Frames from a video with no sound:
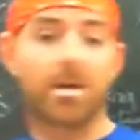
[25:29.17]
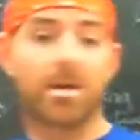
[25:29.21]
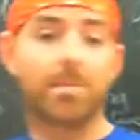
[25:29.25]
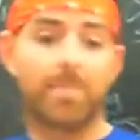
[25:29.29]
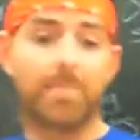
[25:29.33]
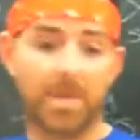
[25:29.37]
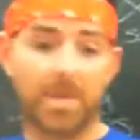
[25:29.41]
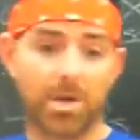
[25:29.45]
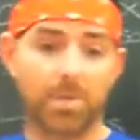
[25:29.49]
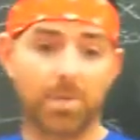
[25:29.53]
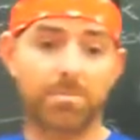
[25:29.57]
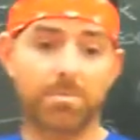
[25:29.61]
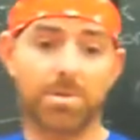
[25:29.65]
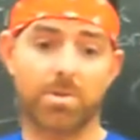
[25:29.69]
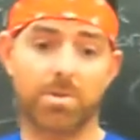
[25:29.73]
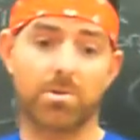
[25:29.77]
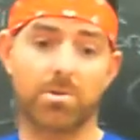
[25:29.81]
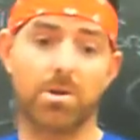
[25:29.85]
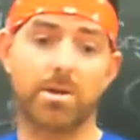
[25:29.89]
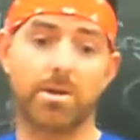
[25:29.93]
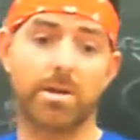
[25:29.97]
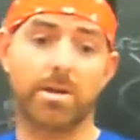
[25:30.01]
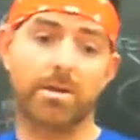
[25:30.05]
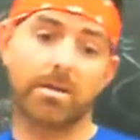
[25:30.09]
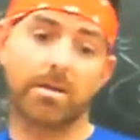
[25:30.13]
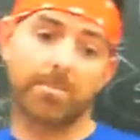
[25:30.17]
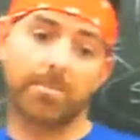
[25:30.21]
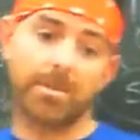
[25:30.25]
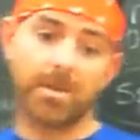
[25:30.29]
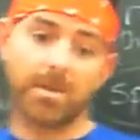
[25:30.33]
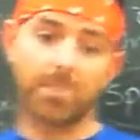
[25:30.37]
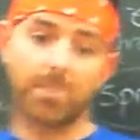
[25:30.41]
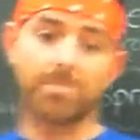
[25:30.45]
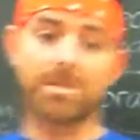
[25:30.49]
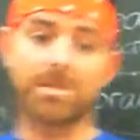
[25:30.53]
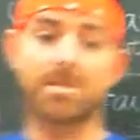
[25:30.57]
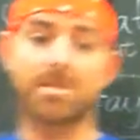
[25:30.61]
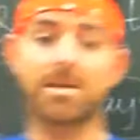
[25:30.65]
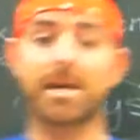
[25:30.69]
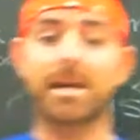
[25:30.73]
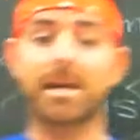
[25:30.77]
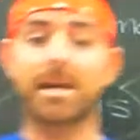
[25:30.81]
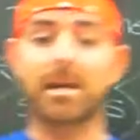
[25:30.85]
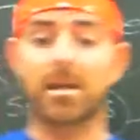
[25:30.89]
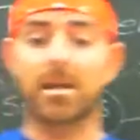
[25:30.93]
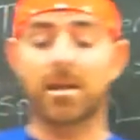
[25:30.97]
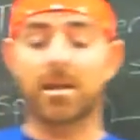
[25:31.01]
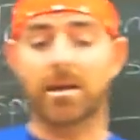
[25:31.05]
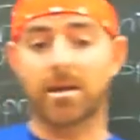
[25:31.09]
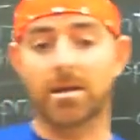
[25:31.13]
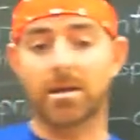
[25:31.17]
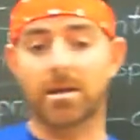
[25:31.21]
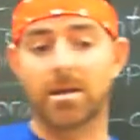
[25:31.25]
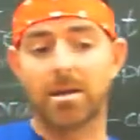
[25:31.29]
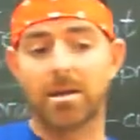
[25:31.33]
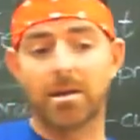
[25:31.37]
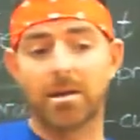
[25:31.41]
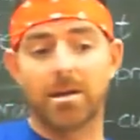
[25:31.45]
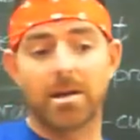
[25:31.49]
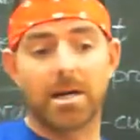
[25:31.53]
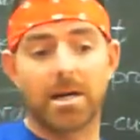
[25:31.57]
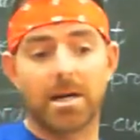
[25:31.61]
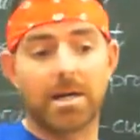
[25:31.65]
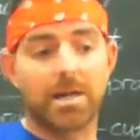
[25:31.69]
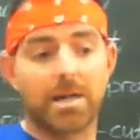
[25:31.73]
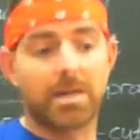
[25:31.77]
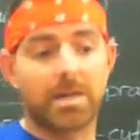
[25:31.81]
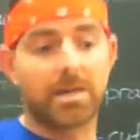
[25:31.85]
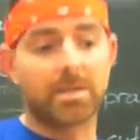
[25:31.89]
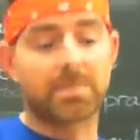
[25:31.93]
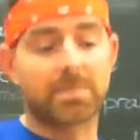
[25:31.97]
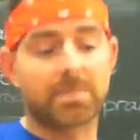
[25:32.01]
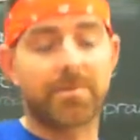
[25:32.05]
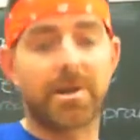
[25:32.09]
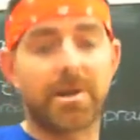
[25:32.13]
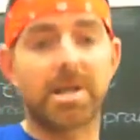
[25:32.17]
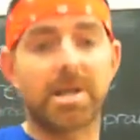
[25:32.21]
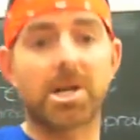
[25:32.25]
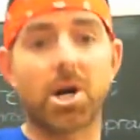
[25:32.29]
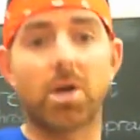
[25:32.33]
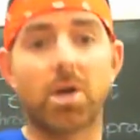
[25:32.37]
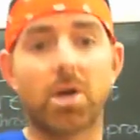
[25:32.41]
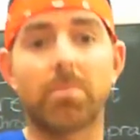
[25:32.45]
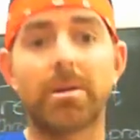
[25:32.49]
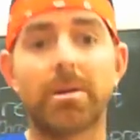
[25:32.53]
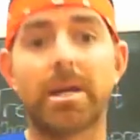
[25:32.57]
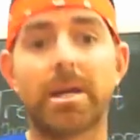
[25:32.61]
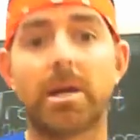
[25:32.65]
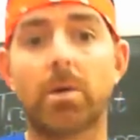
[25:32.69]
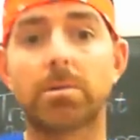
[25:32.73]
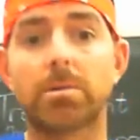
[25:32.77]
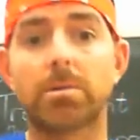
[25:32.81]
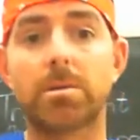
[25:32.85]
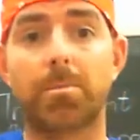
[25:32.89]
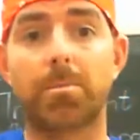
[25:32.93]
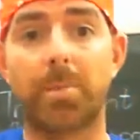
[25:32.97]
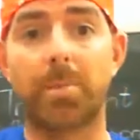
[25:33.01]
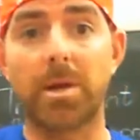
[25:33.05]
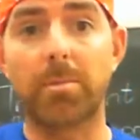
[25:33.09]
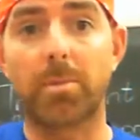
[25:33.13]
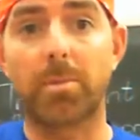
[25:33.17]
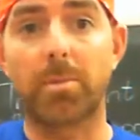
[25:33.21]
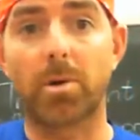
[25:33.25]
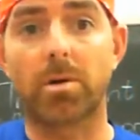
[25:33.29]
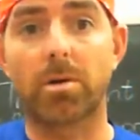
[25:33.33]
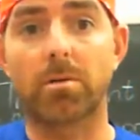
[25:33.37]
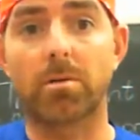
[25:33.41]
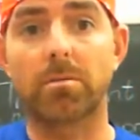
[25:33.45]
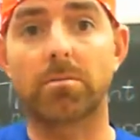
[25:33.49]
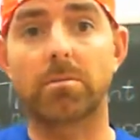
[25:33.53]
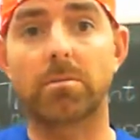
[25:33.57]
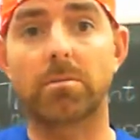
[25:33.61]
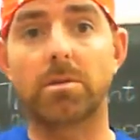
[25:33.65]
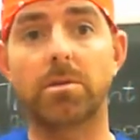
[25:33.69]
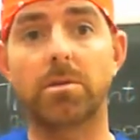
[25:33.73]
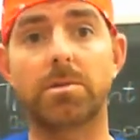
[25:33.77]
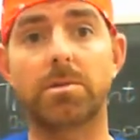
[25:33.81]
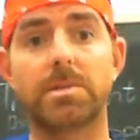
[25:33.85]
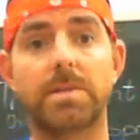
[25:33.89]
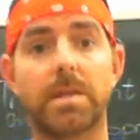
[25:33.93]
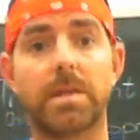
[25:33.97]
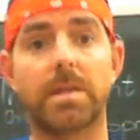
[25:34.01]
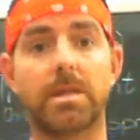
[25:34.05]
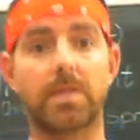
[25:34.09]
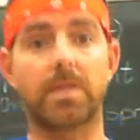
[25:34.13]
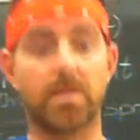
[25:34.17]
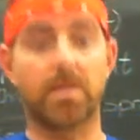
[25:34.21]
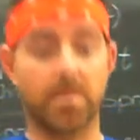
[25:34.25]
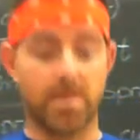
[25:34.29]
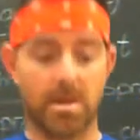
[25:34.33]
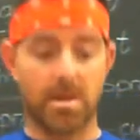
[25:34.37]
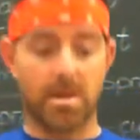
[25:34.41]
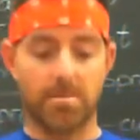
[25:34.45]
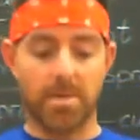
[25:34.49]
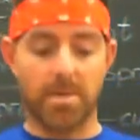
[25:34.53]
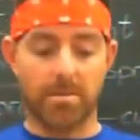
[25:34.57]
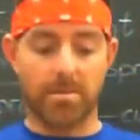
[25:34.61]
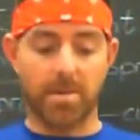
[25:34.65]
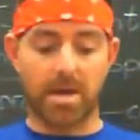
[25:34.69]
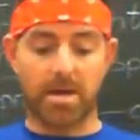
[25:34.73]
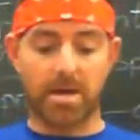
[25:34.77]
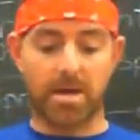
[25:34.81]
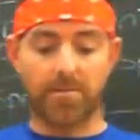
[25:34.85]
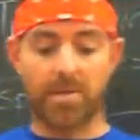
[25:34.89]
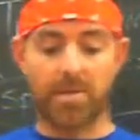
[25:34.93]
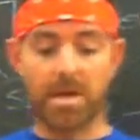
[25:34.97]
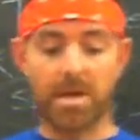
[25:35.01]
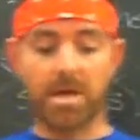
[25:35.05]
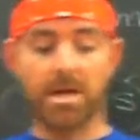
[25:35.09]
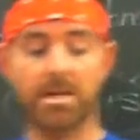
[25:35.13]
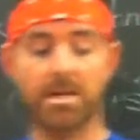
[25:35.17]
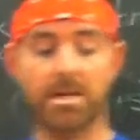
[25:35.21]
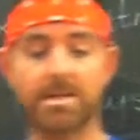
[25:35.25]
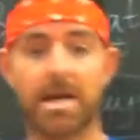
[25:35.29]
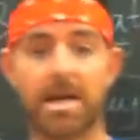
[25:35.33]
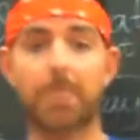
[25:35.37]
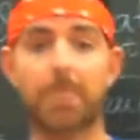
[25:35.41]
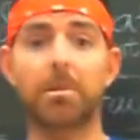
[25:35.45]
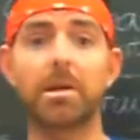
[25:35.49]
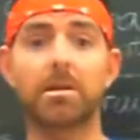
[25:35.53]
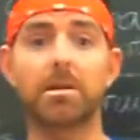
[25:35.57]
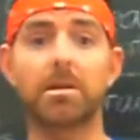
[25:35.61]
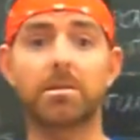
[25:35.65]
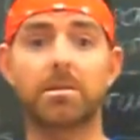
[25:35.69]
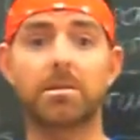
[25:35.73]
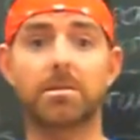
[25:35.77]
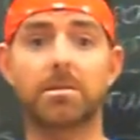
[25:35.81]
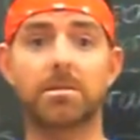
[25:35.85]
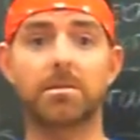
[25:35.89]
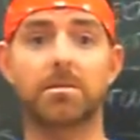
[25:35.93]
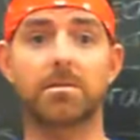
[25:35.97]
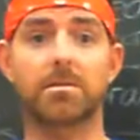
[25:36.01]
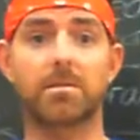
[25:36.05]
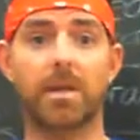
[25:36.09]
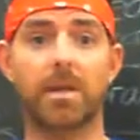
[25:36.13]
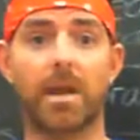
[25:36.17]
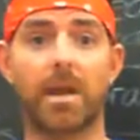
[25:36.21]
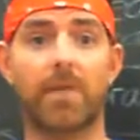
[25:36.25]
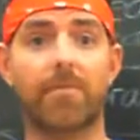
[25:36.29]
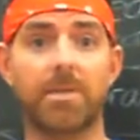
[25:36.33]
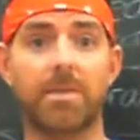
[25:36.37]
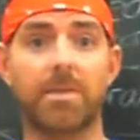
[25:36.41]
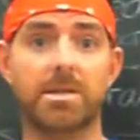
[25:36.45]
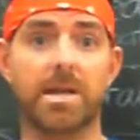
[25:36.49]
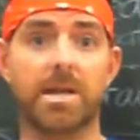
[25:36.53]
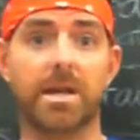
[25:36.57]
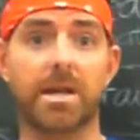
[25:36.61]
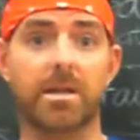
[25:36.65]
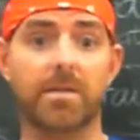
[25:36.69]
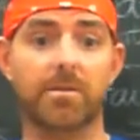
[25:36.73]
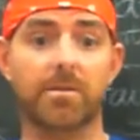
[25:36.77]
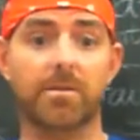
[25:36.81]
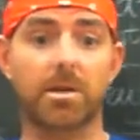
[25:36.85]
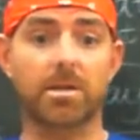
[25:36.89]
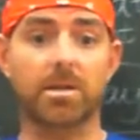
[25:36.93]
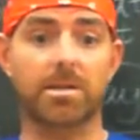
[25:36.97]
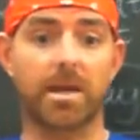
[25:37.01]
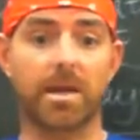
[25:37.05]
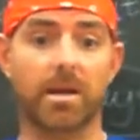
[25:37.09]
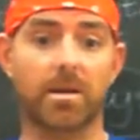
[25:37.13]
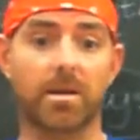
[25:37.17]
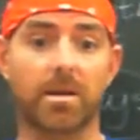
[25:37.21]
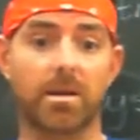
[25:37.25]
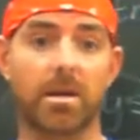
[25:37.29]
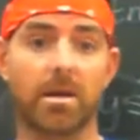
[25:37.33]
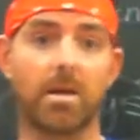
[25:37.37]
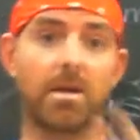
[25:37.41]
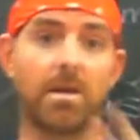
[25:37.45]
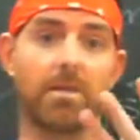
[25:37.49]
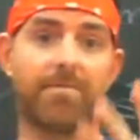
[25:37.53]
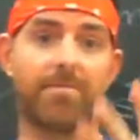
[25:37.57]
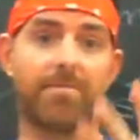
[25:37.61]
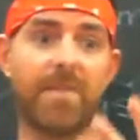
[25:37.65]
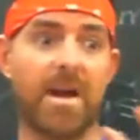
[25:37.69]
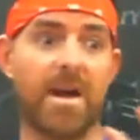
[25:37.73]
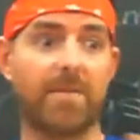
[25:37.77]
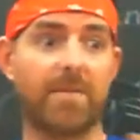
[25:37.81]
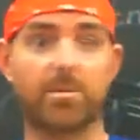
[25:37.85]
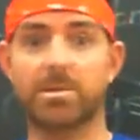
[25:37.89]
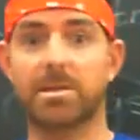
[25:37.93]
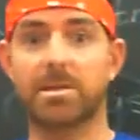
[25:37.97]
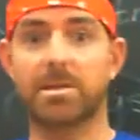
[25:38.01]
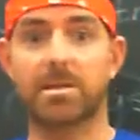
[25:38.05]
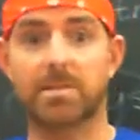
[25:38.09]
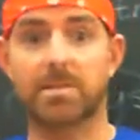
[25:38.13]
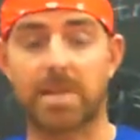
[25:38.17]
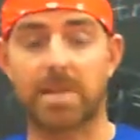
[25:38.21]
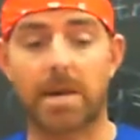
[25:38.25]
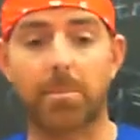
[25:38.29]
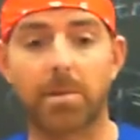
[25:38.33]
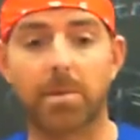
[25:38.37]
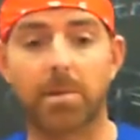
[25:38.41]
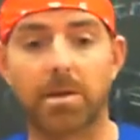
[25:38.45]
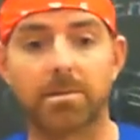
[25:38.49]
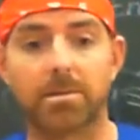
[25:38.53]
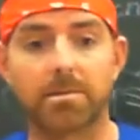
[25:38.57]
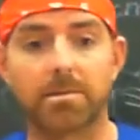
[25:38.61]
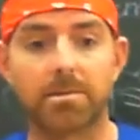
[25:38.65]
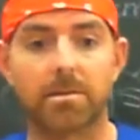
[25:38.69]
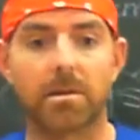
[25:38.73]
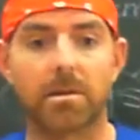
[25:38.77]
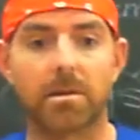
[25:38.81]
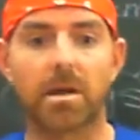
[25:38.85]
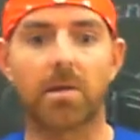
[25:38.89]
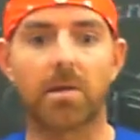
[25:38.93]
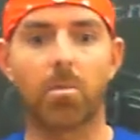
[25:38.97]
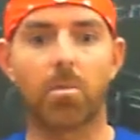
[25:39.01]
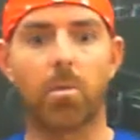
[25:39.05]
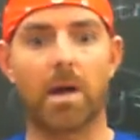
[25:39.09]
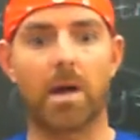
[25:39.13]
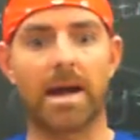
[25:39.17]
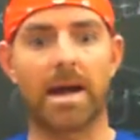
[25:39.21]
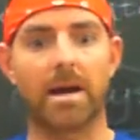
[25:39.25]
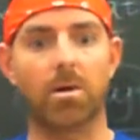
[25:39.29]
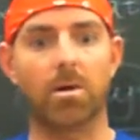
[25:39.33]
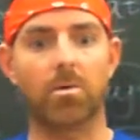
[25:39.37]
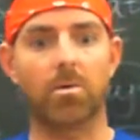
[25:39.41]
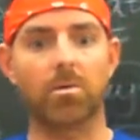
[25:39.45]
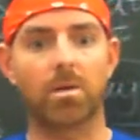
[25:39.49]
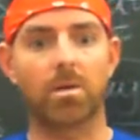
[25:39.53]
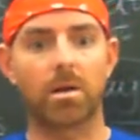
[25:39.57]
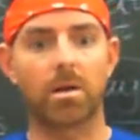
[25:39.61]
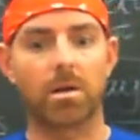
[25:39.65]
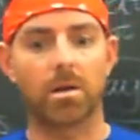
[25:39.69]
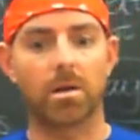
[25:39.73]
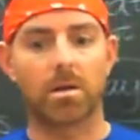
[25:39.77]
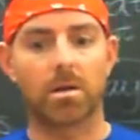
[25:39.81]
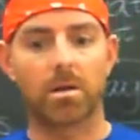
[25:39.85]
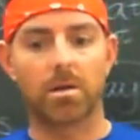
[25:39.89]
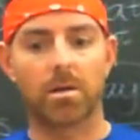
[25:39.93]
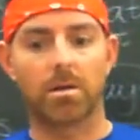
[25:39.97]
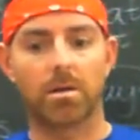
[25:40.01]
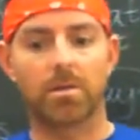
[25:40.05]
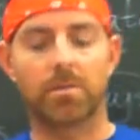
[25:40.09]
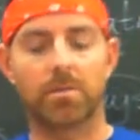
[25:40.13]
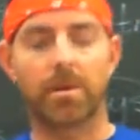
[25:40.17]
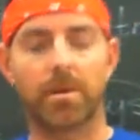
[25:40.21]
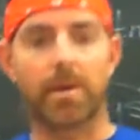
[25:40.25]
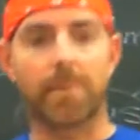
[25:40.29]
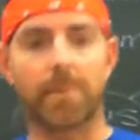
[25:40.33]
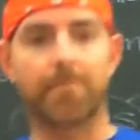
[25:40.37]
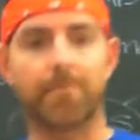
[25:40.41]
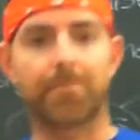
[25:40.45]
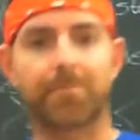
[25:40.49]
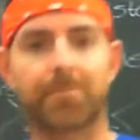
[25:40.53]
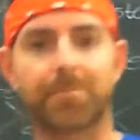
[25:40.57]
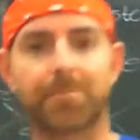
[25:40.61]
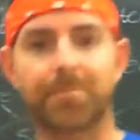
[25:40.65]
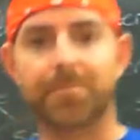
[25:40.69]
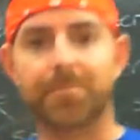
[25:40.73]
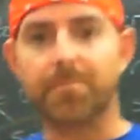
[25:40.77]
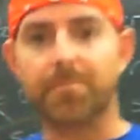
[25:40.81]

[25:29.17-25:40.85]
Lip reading: it becomes chronic. It becomes a daily thing. It's very common in older people. You see that they maybe have their tablets and every day. They've got to take 5 or 6 tablets. And you're like, wow. Yeah.